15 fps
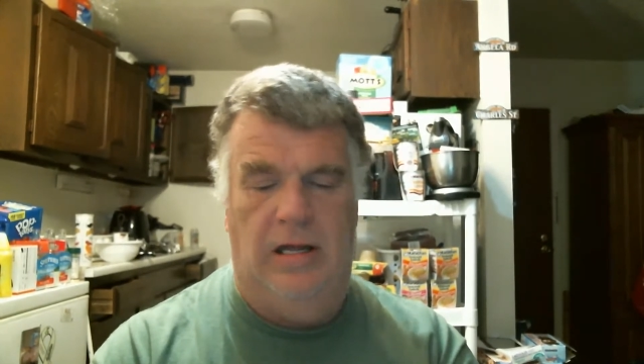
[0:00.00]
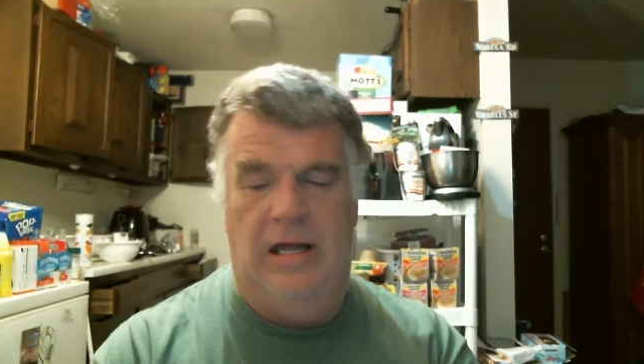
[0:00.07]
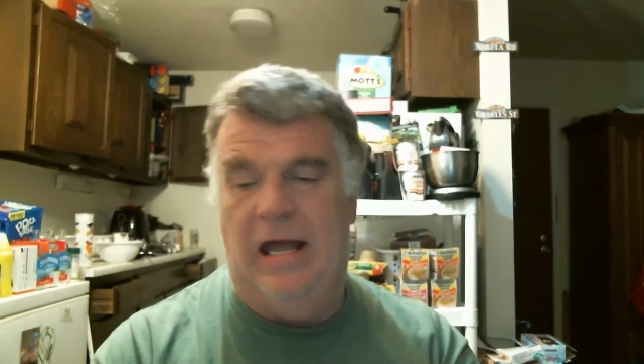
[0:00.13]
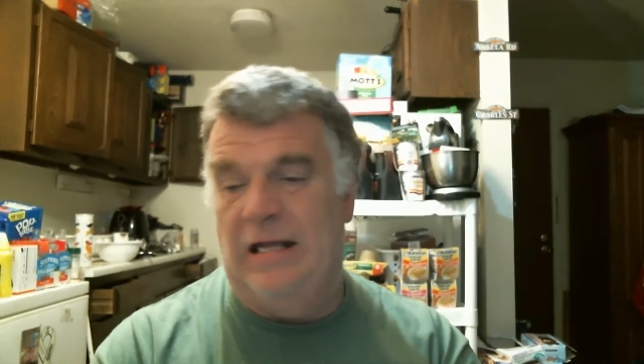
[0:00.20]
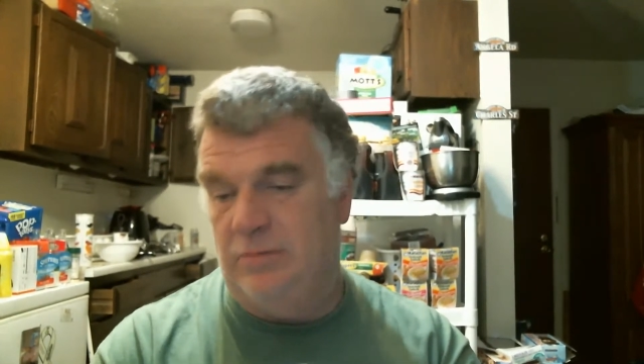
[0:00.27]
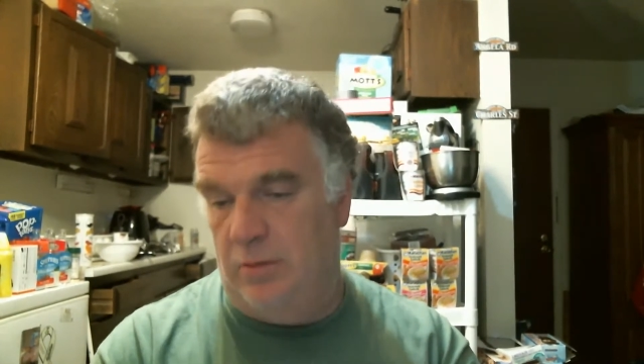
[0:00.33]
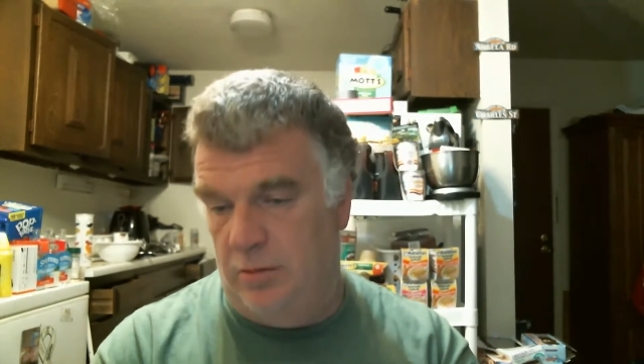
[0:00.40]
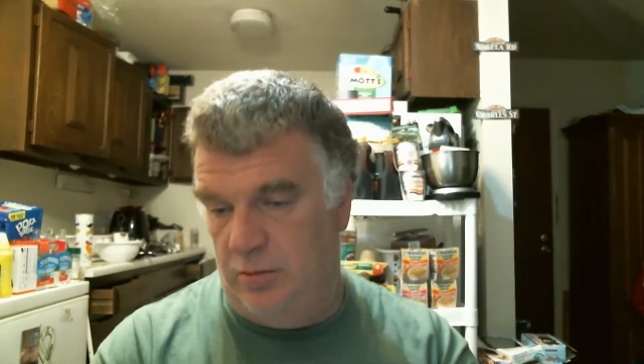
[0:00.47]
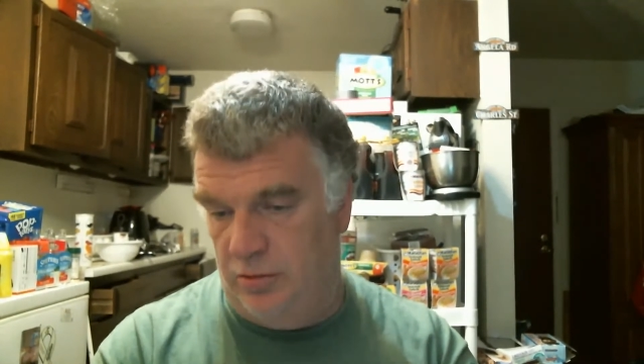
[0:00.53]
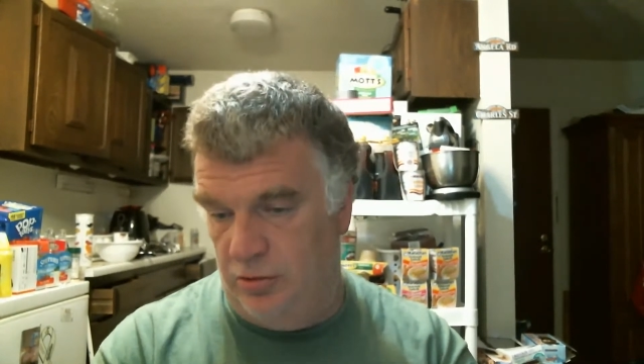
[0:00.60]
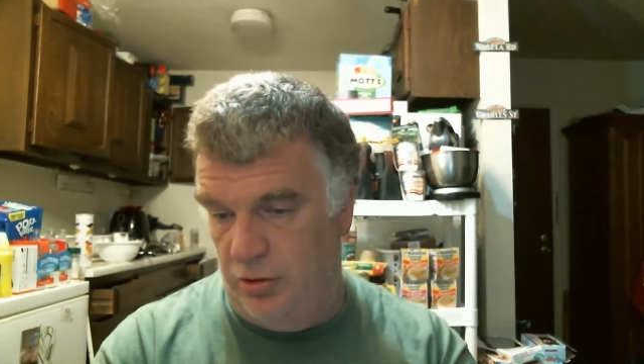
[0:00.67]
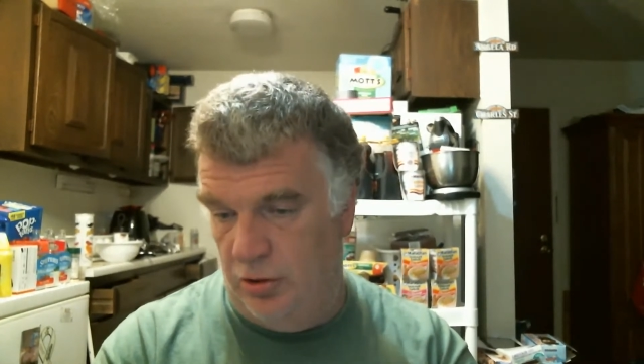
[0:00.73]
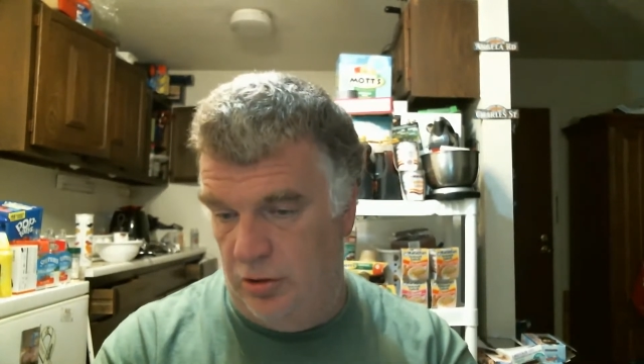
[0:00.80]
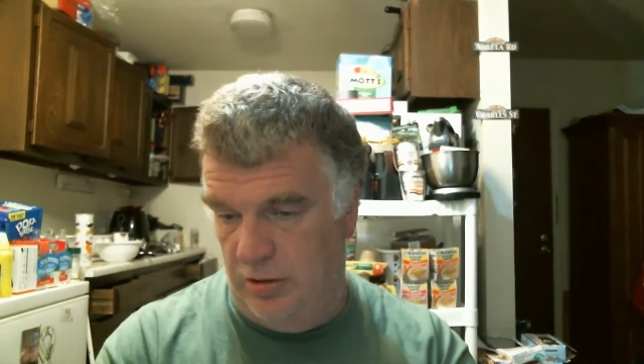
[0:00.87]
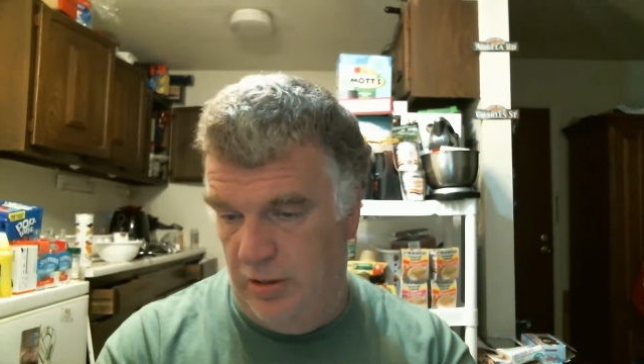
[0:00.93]
That's what we're
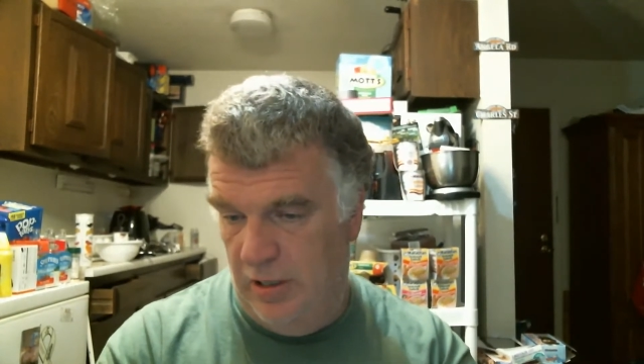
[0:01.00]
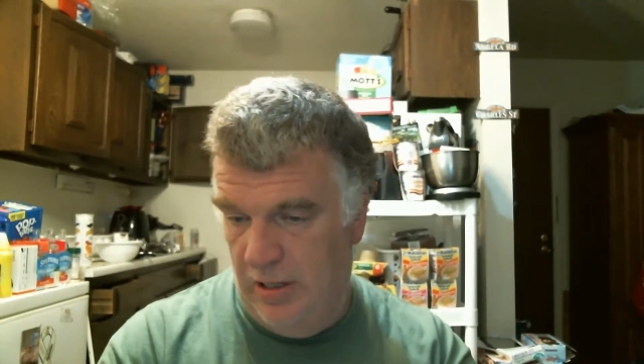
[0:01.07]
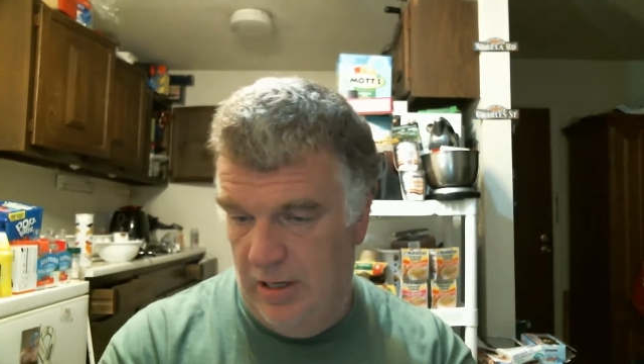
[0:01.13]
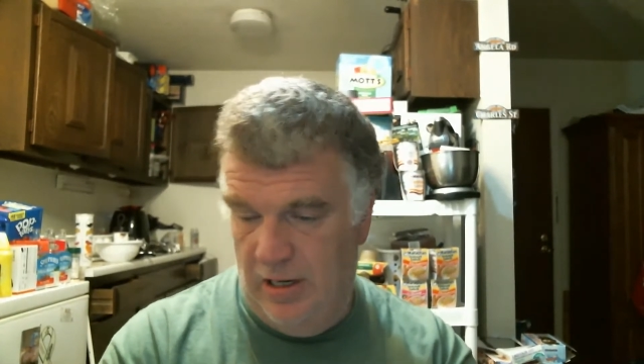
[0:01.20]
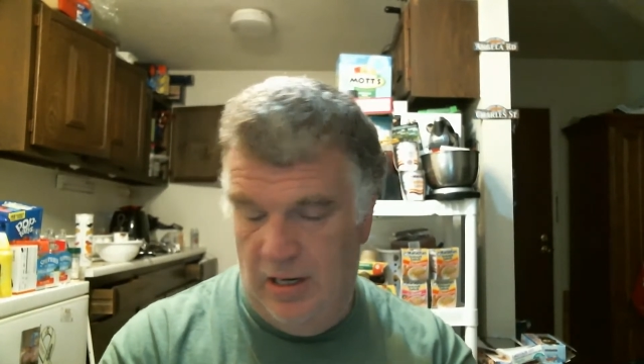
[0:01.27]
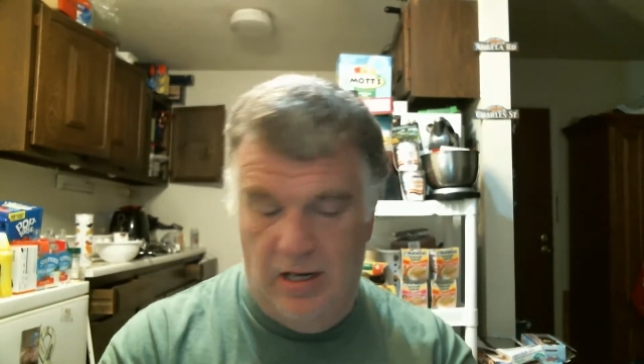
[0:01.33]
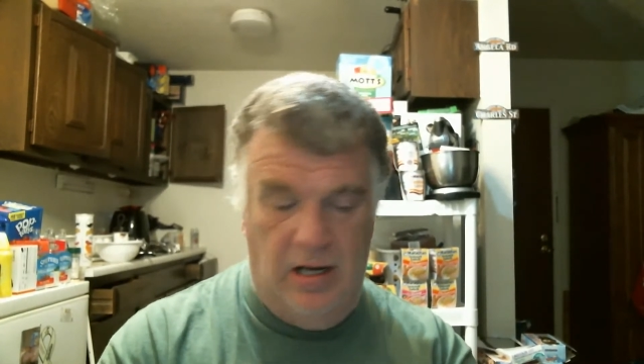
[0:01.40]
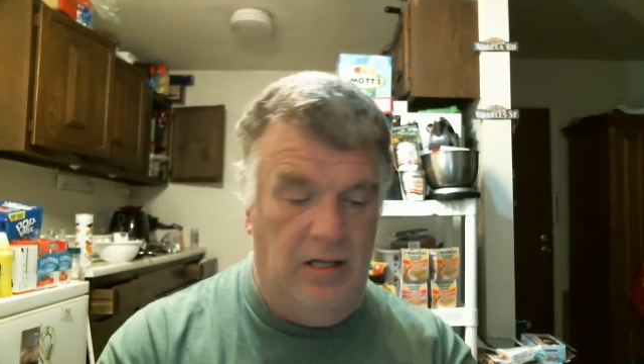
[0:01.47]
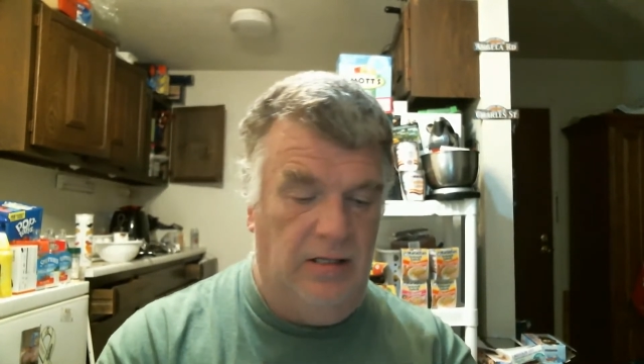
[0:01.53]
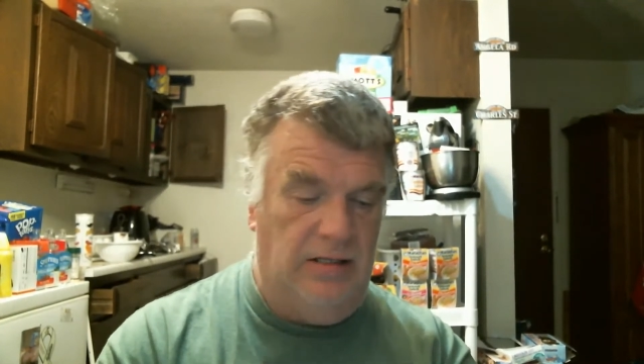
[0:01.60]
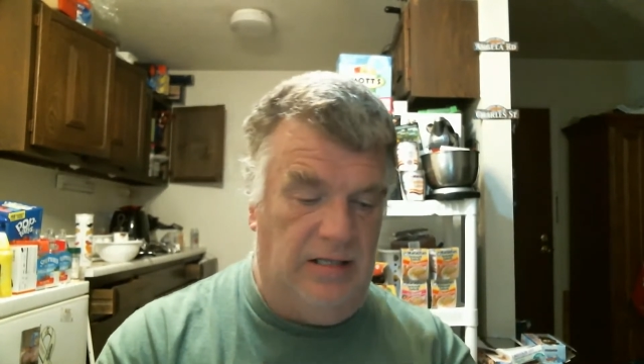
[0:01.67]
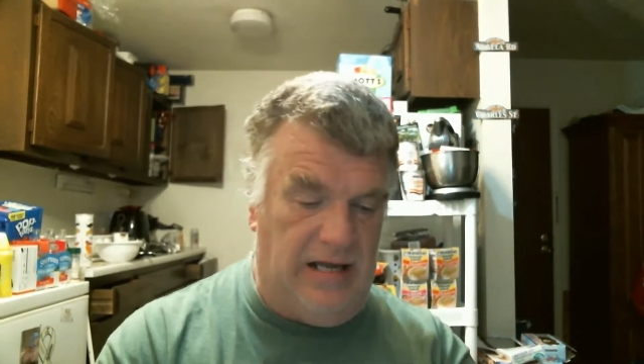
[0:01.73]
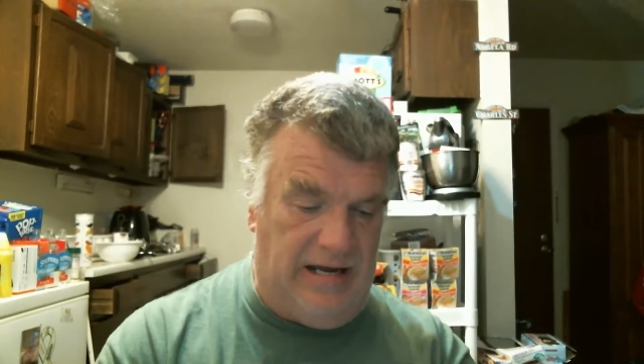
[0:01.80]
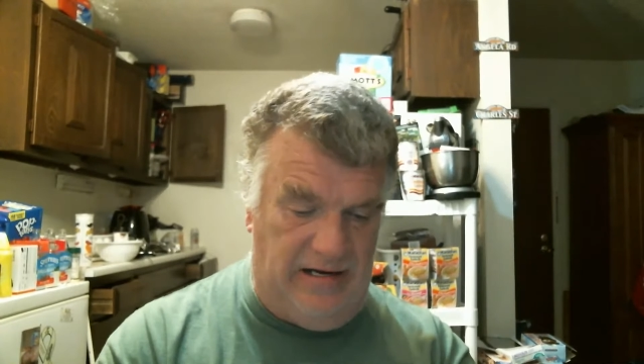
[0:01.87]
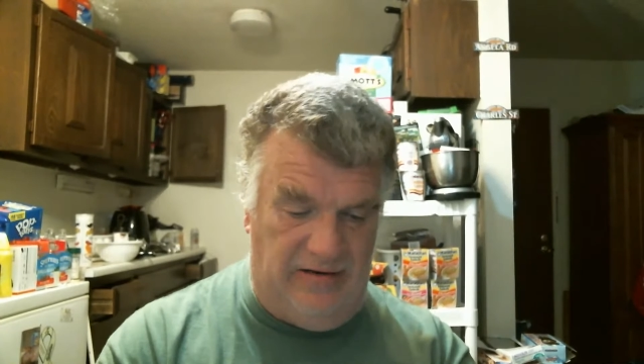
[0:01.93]
doing.
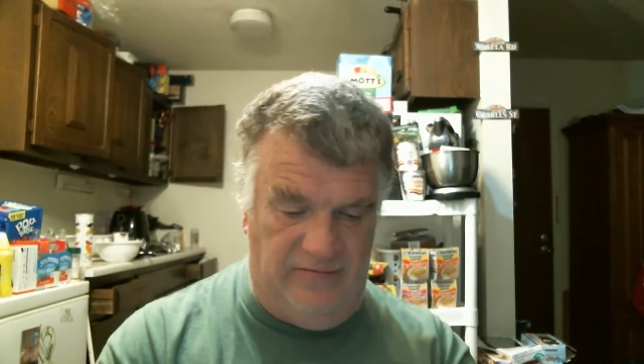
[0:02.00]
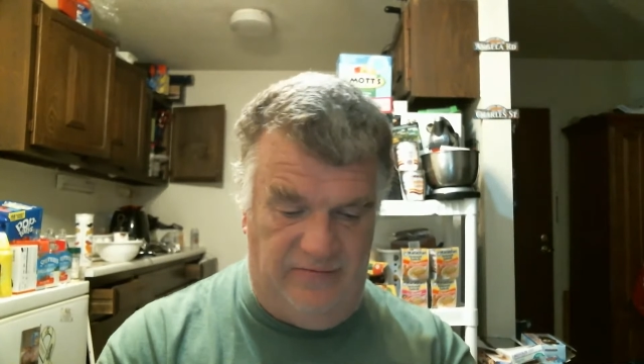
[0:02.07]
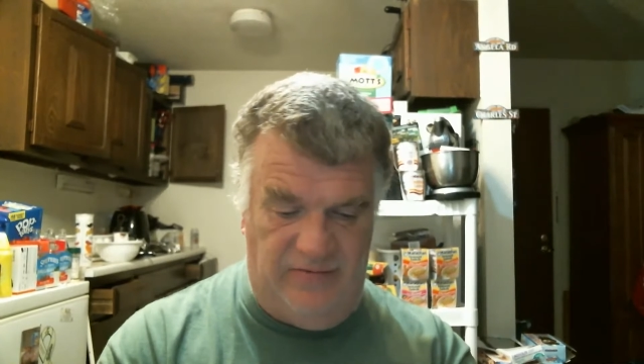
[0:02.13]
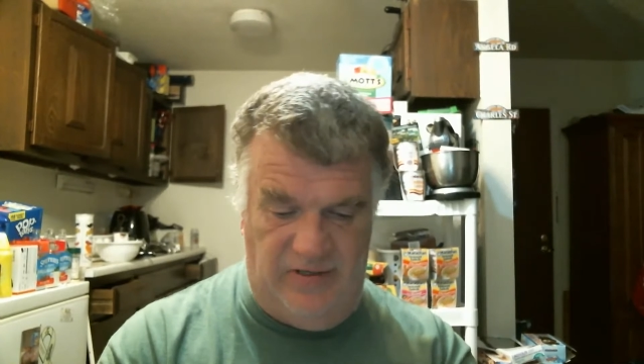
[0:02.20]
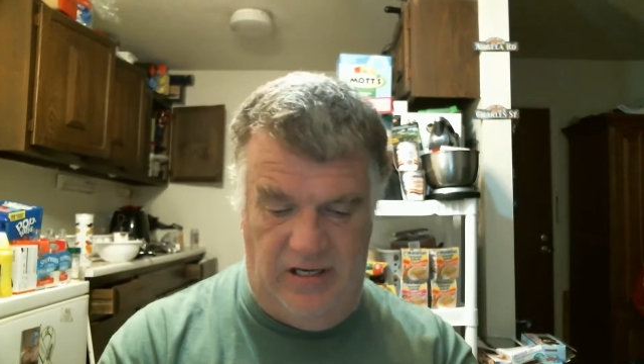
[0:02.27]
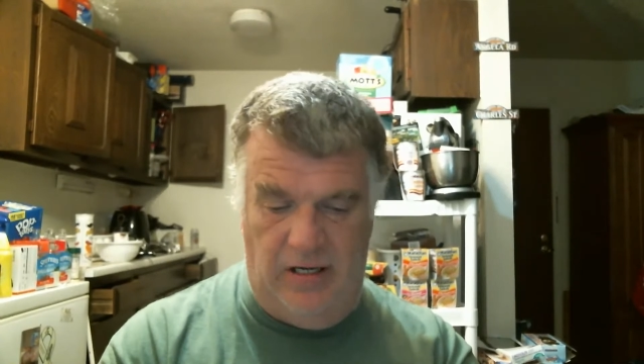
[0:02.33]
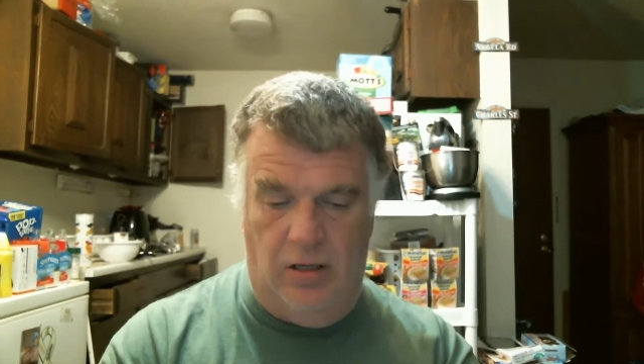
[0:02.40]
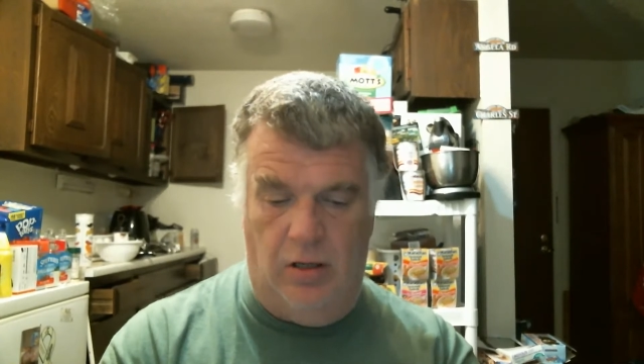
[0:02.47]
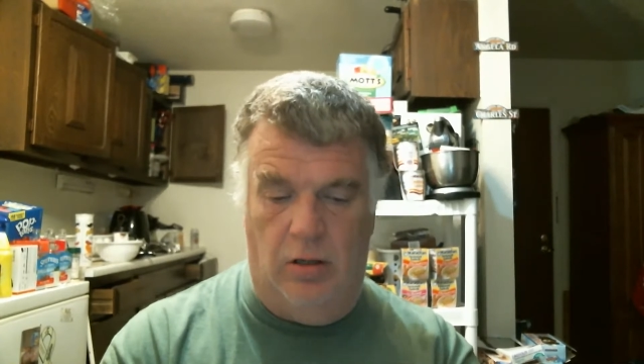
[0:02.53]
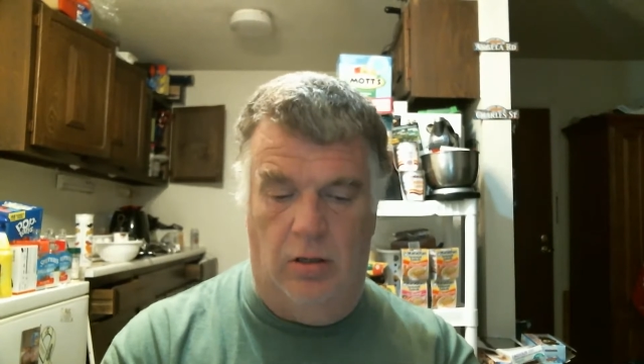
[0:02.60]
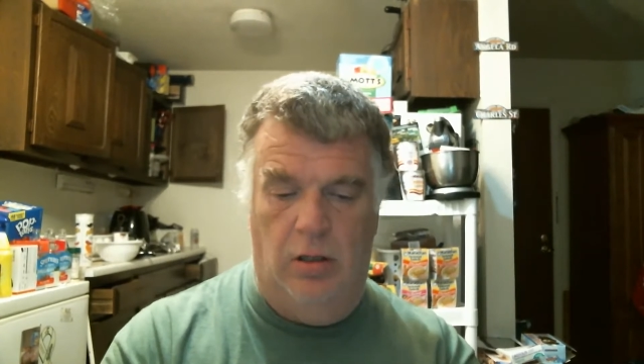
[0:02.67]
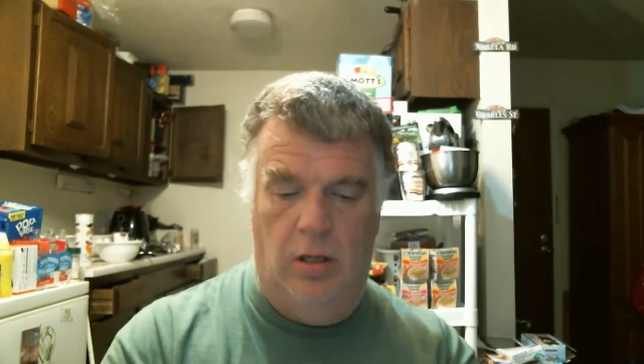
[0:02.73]
Lying video.